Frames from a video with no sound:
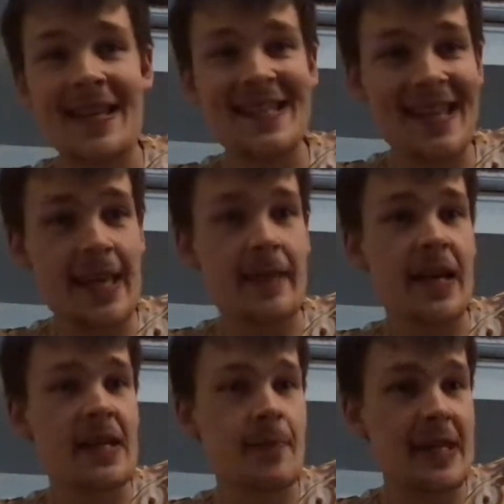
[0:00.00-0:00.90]
So that
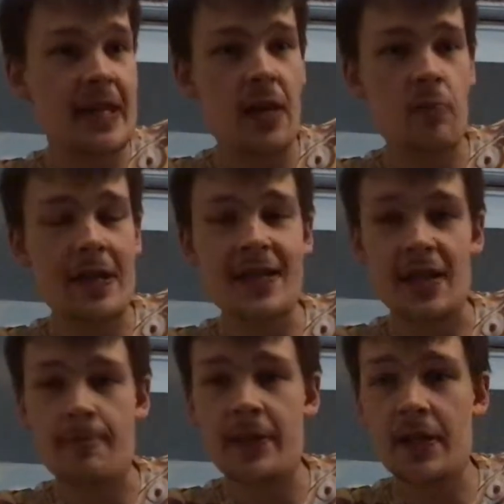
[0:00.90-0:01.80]
is it. That is my
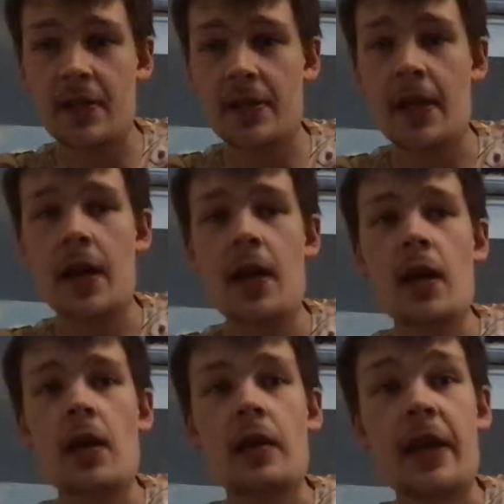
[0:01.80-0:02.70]
Game Week 6 predictions.